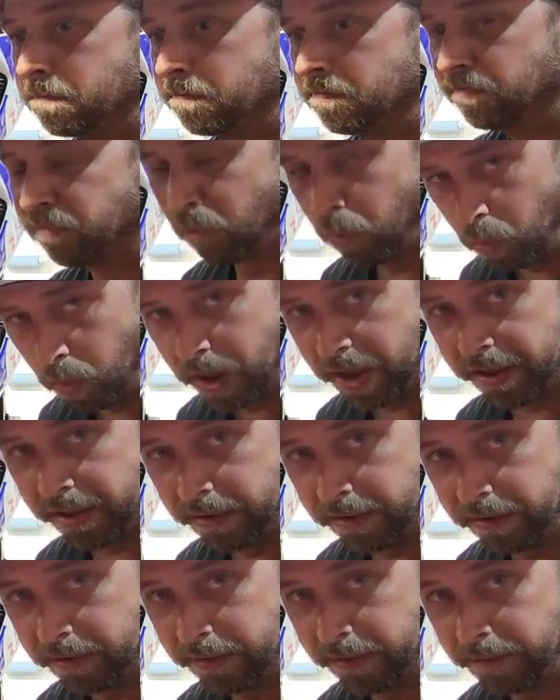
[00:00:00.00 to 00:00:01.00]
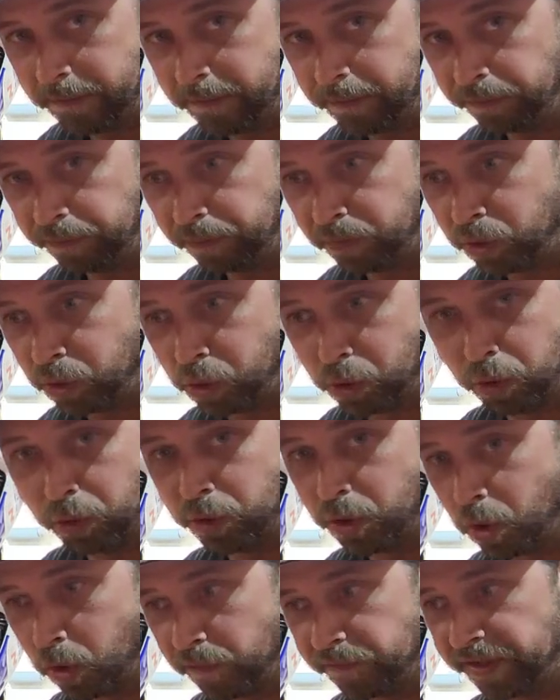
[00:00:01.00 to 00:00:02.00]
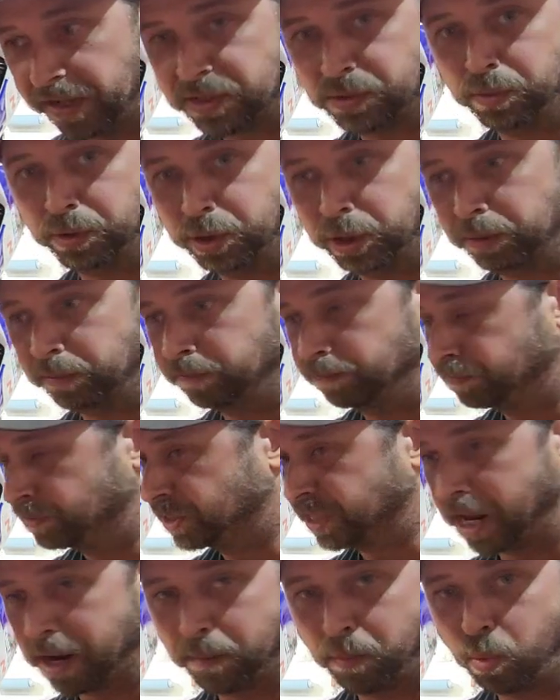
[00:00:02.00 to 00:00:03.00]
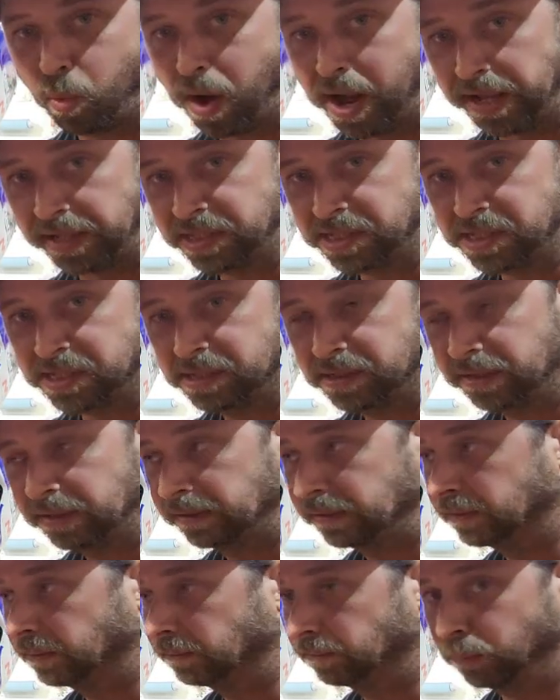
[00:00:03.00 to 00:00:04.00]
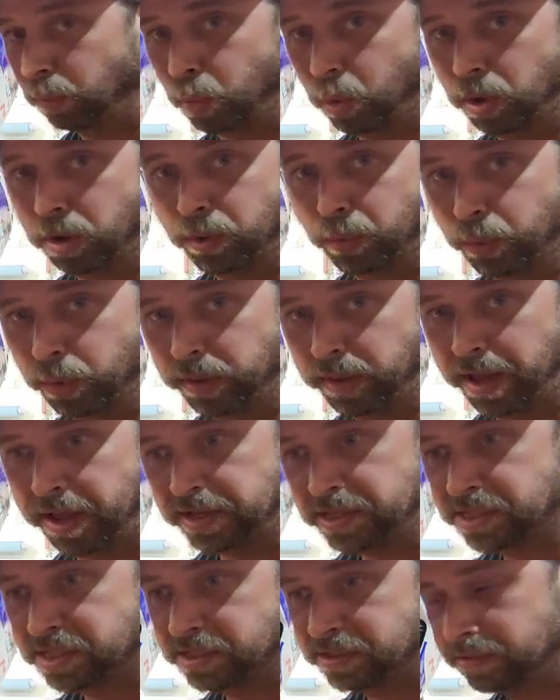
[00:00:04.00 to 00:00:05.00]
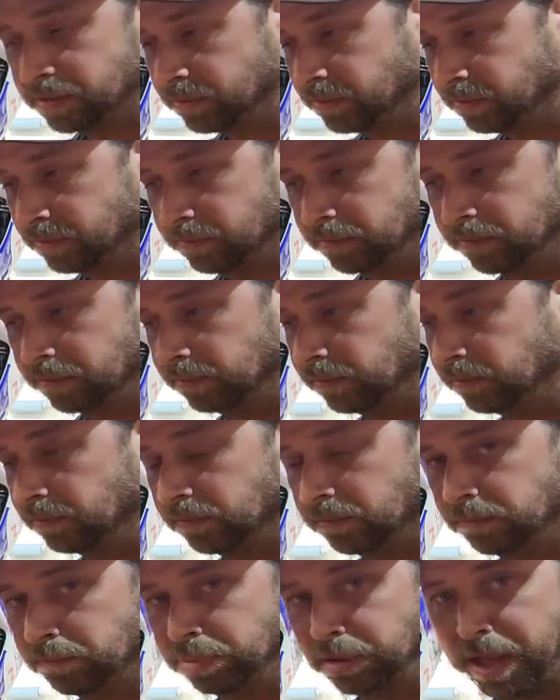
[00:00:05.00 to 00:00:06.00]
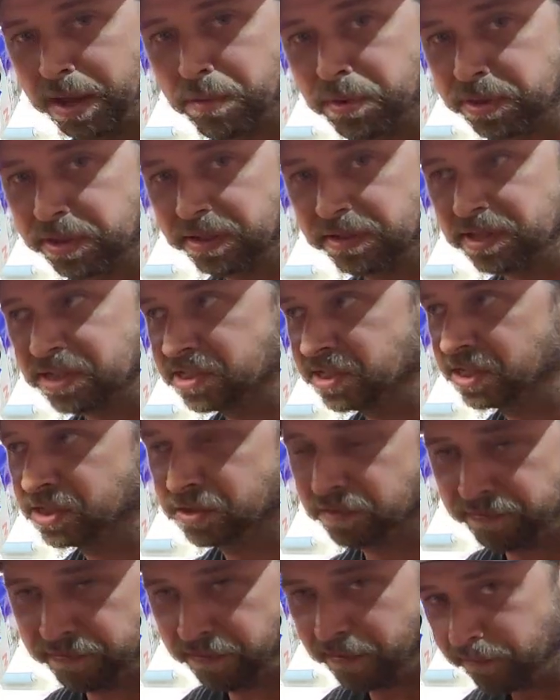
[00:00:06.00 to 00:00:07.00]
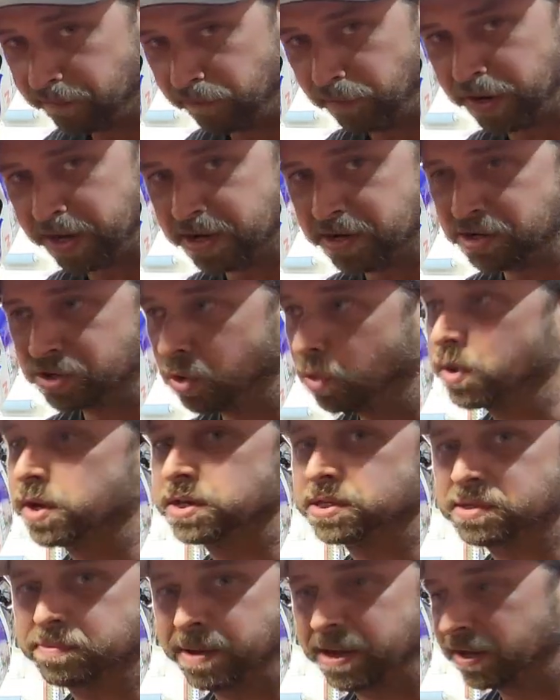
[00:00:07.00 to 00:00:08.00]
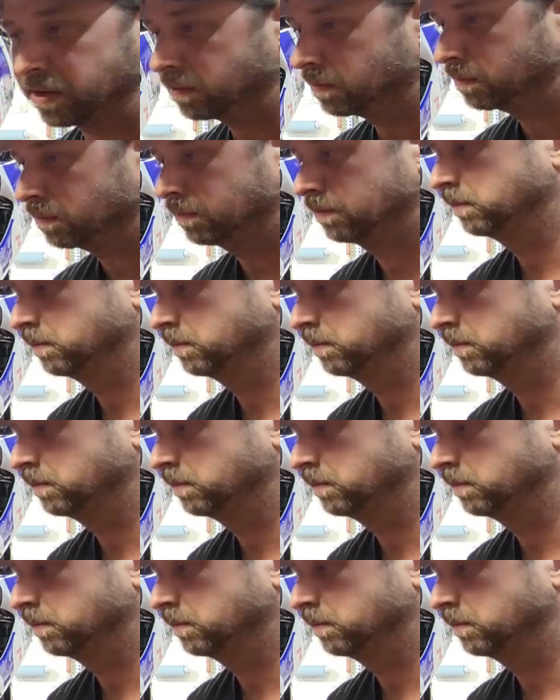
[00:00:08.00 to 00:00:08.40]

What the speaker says: For what? You don't know if that's what your setup wants, more or less. Play with it. These things are freaking toys, man.